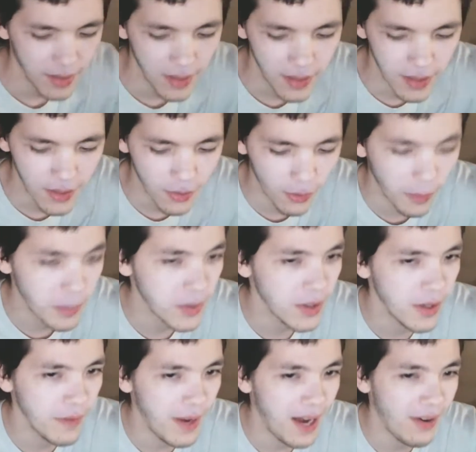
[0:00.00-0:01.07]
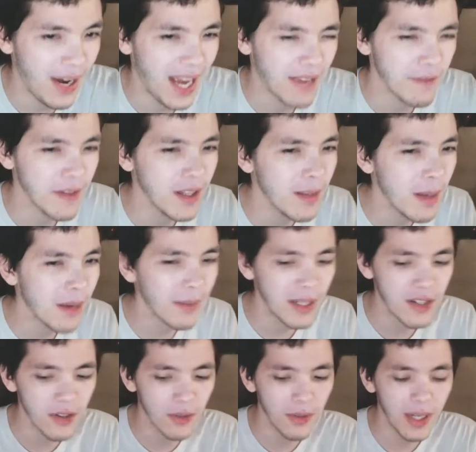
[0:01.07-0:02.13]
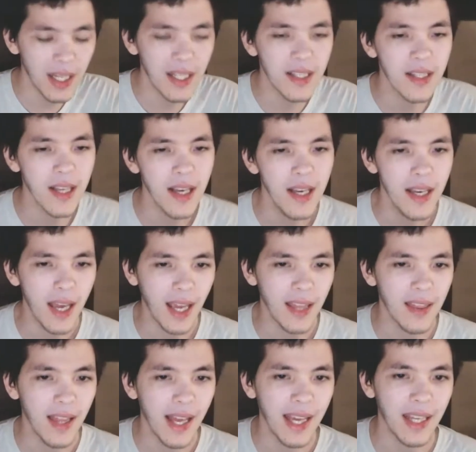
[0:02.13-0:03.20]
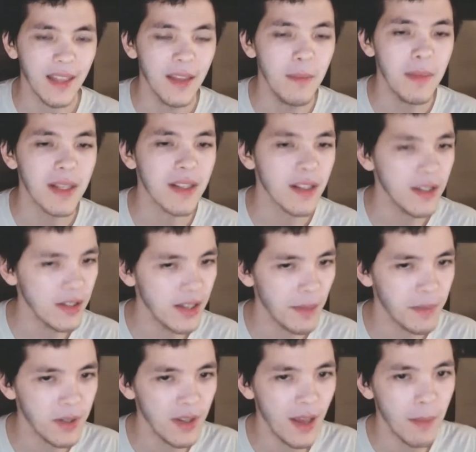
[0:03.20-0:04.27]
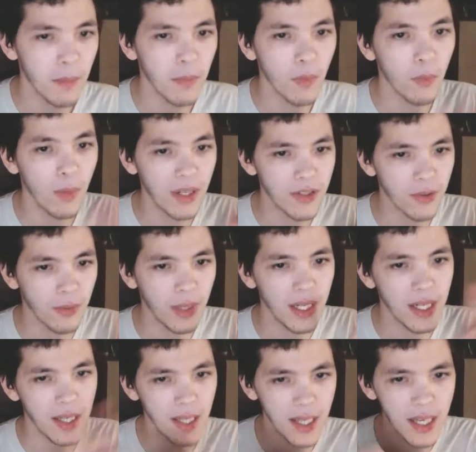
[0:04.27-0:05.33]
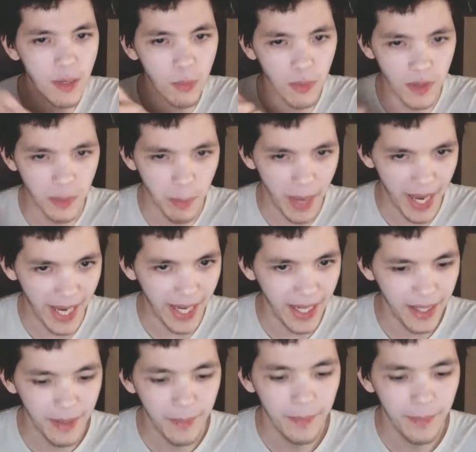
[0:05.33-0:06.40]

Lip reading: description of how I feel about retrogrades and like the misconception that retrograde equals bad.